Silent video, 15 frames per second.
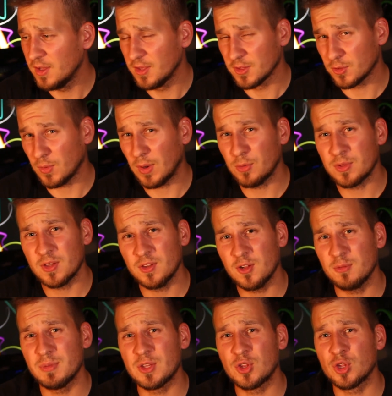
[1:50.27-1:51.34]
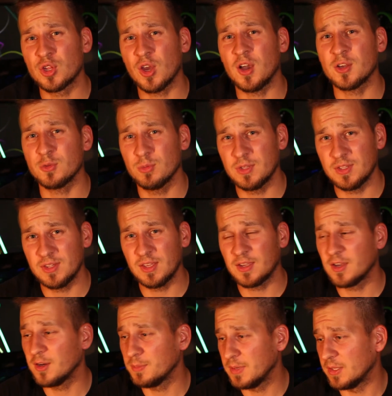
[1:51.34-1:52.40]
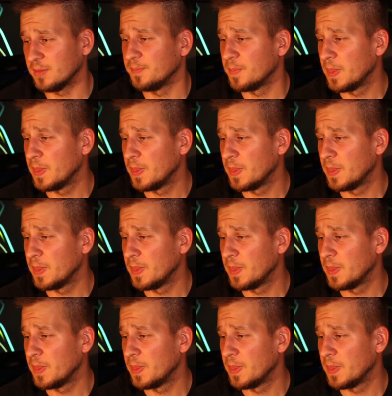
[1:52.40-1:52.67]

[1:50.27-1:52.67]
so I was a little bit shocked when it did come in.